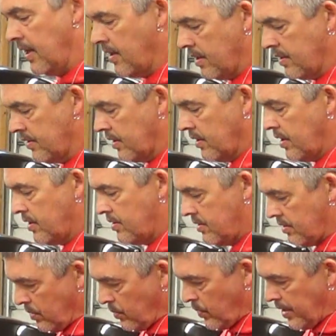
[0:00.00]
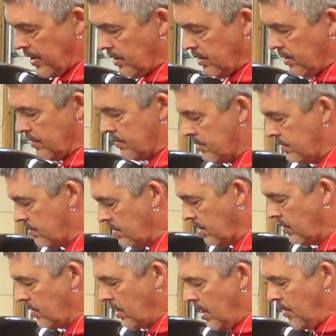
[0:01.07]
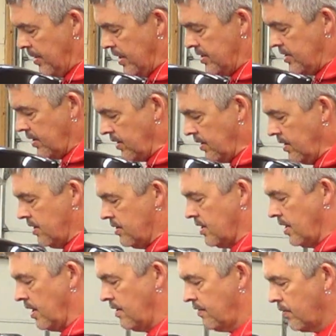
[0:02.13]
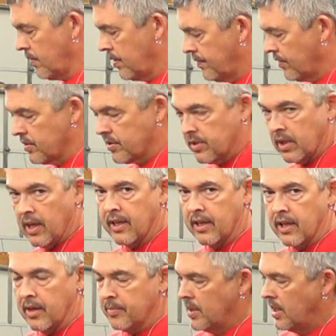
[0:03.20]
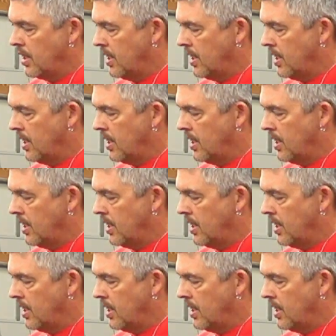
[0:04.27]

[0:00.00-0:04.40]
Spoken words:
out on the clutch, and away it goes. So basically it's kind of a reverse lockup.